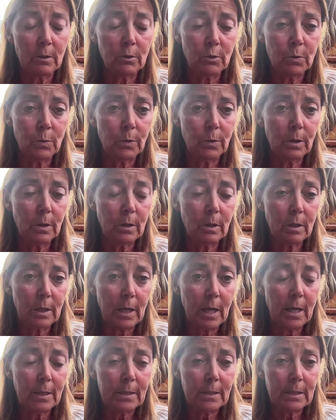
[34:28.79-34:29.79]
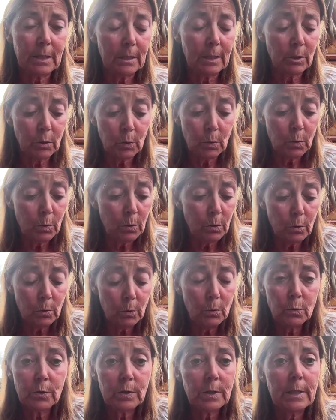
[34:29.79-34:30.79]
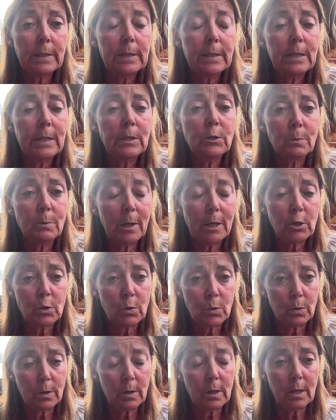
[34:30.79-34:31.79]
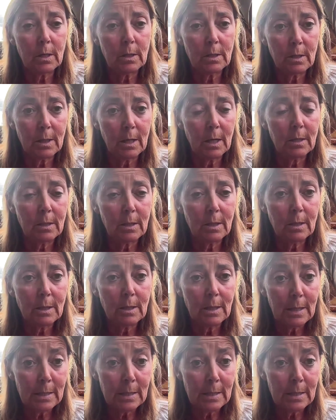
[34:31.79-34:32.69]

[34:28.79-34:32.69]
to the clients, then you still need to make sure that it